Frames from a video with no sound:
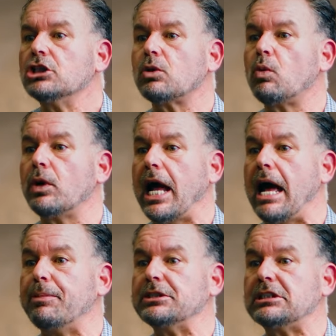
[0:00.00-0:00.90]
So what
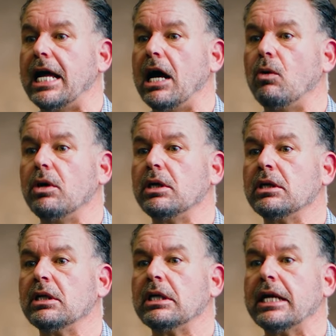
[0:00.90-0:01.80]
happens now
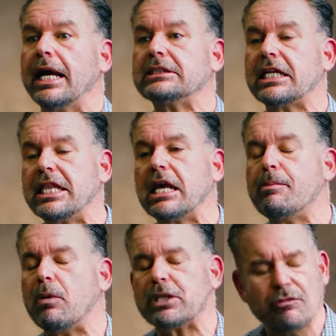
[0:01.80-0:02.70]
is I think
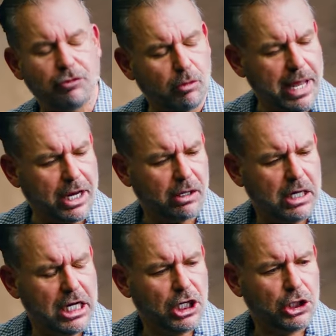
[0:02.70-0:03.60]
about what that filmmaker,
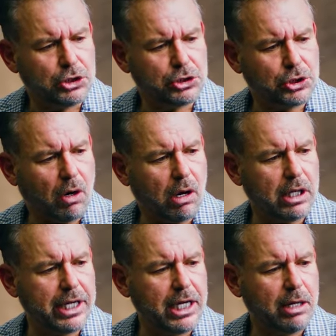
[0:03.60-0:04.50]

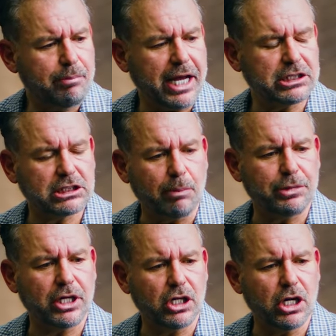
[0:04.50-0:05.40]
Charlie makes
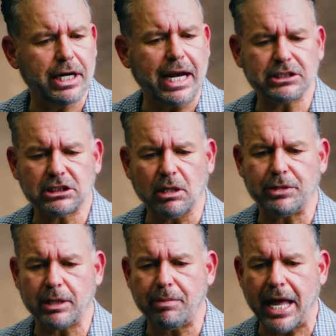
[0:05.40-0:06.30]
something good out of
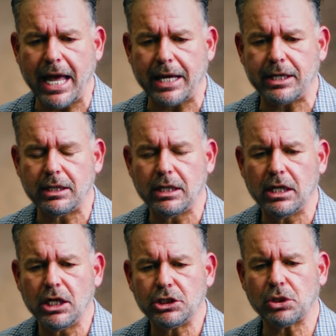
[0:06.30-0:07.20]
something bad.
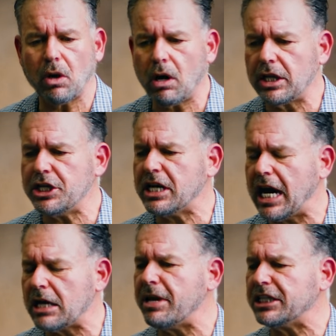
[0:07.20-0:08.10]
Charlie, you
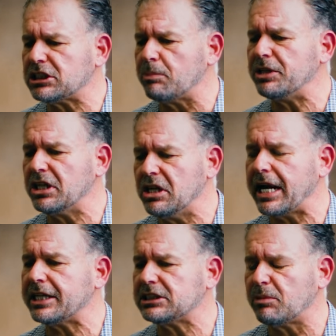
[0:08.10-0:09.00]
gotta make something good
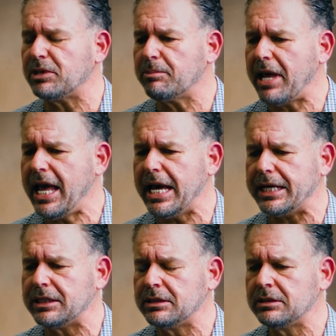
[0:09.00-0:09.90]
out of something bad.